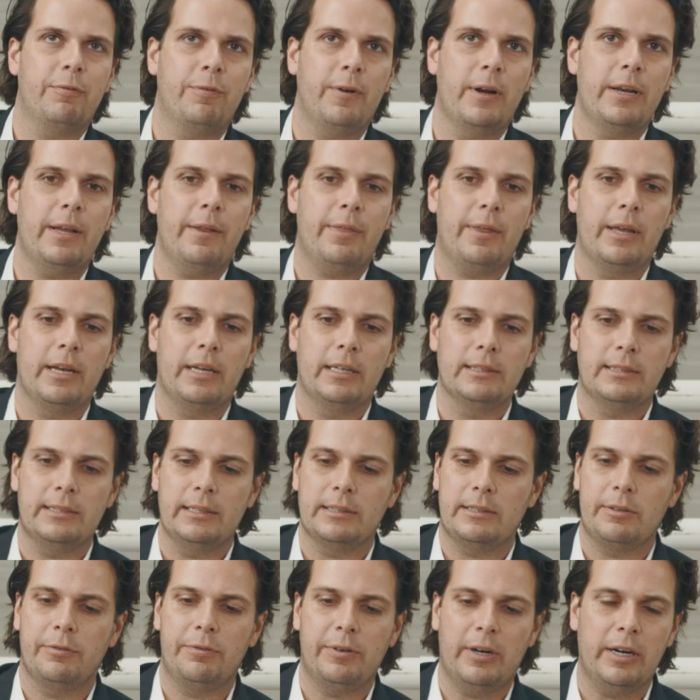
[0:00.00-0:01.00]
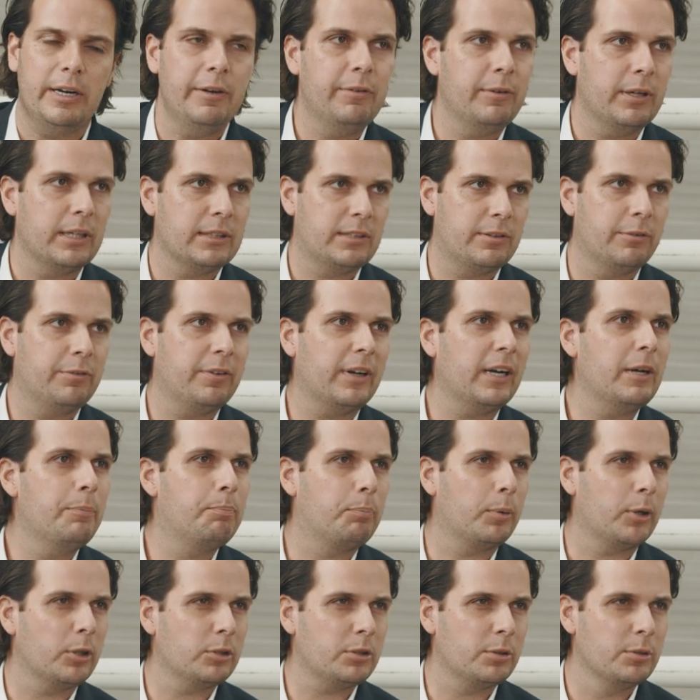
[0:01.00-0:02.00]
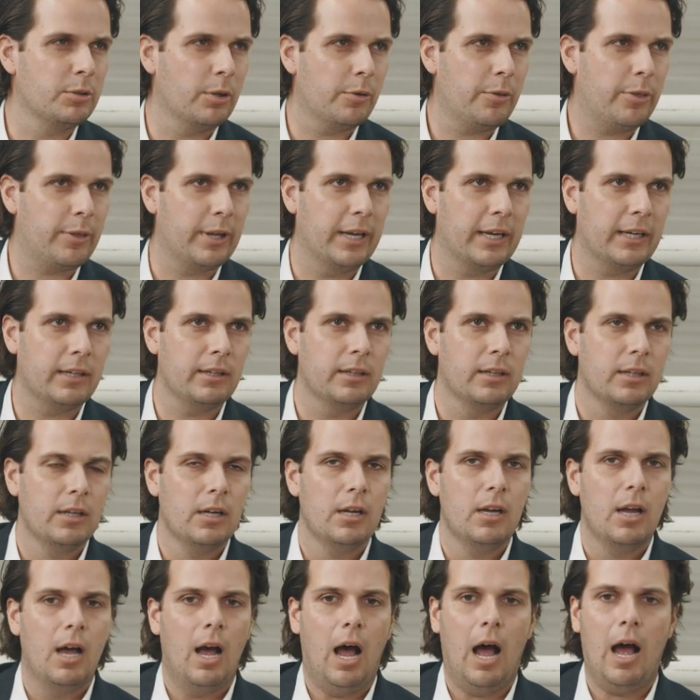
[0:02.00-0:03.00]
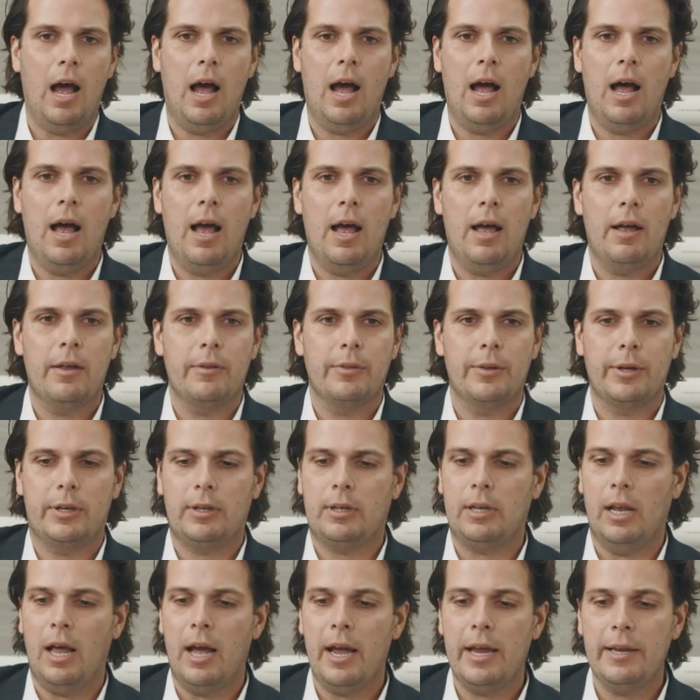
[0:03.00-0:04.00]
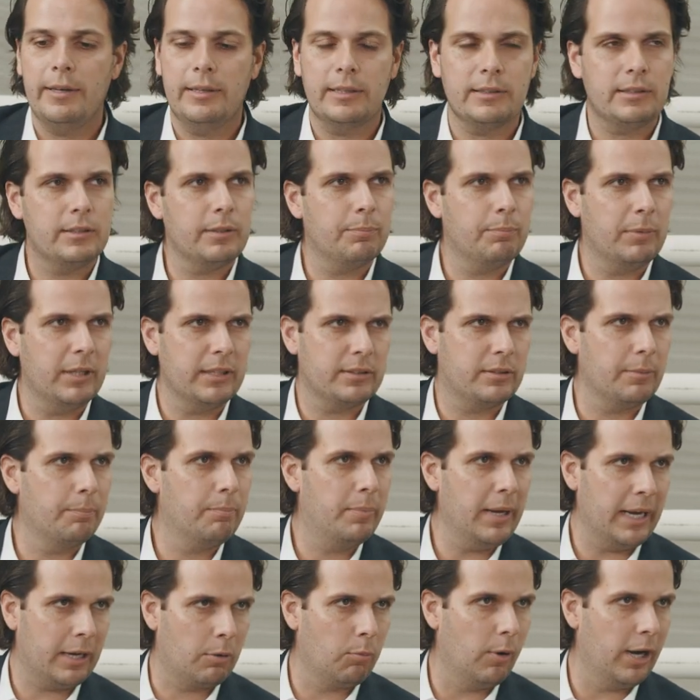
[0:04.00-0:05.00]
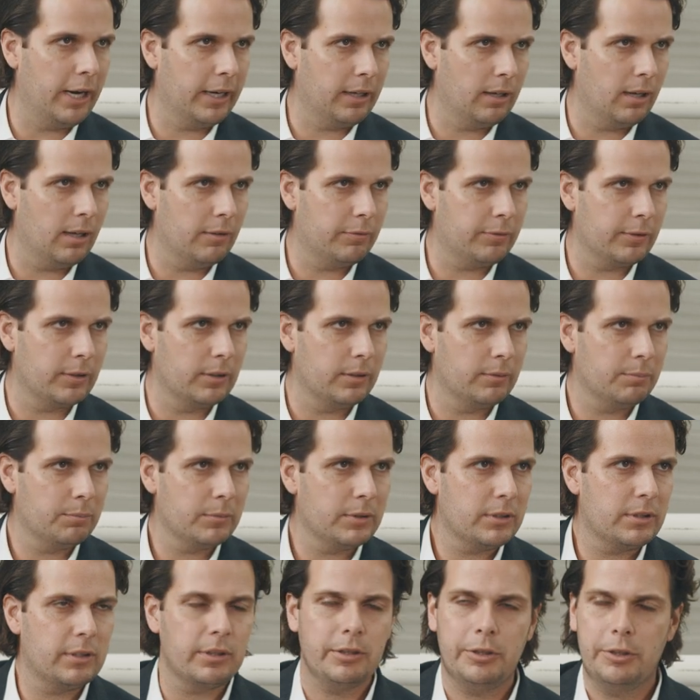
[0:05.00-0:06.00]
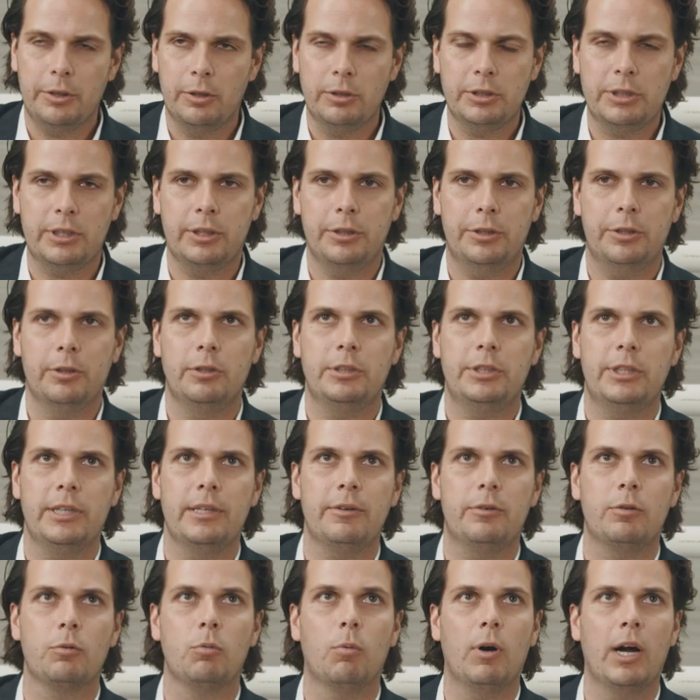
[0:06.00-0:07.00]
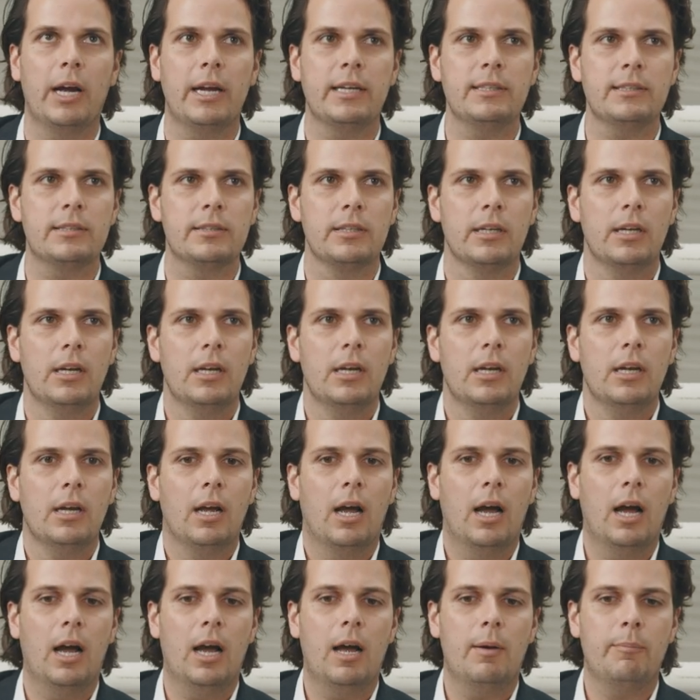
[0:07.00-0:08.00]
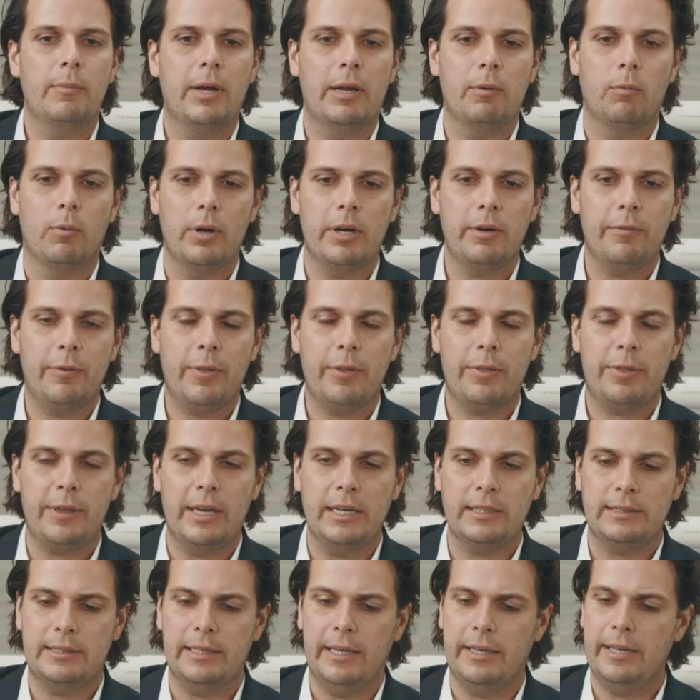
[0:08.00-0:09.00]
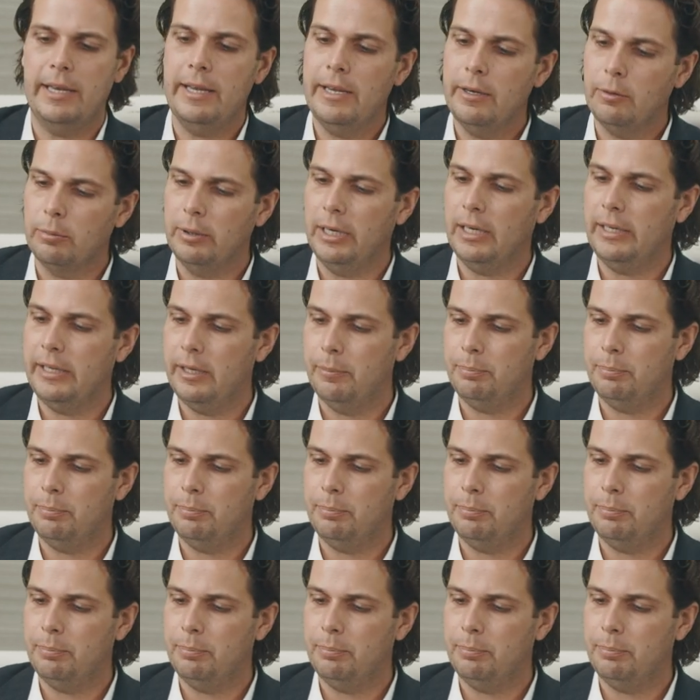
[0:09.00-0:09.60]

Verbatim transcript: funny thing is it's a very it's a very personal thing. Uh, the client is a, is a big wine lover, huge huge into wines, um, and one of the things that he really